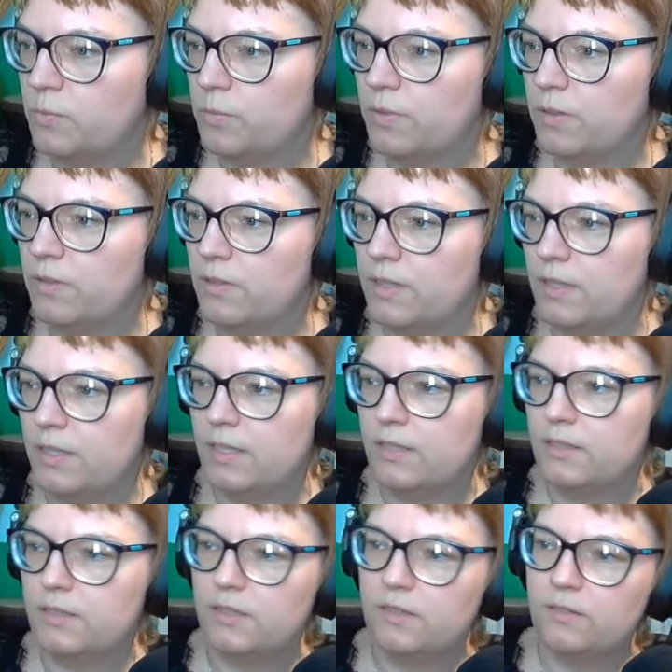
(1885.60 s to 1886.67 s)
pulling
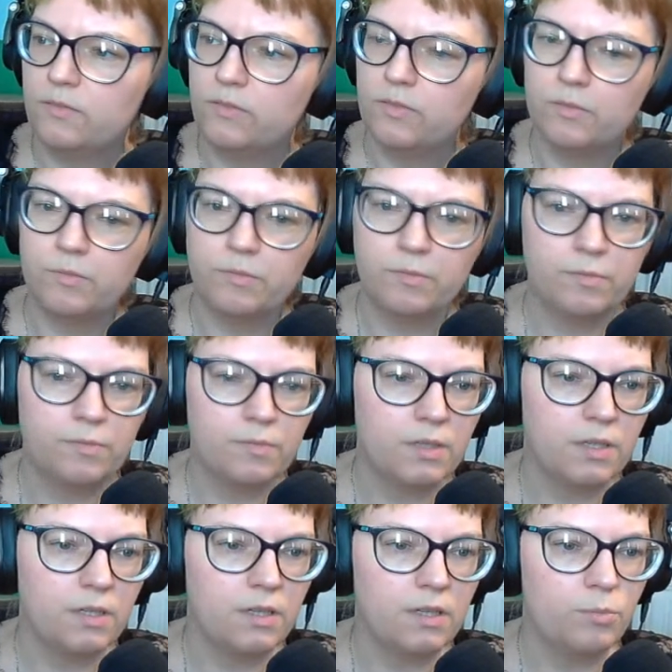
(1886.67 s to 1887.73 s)
these in from
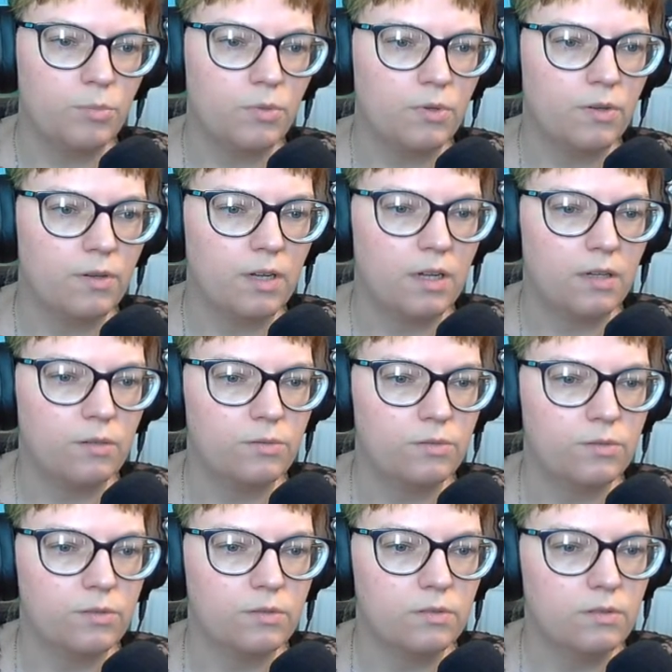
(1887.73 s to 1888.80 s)
my
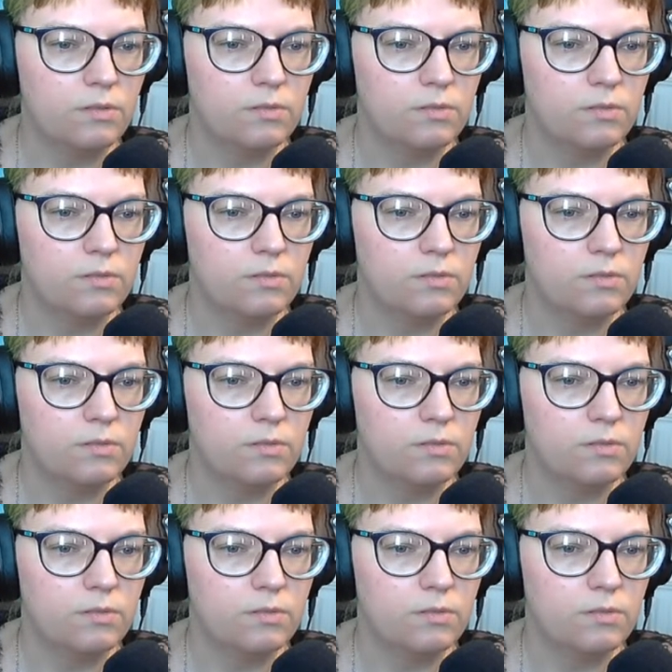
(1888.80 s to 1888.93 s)
browser.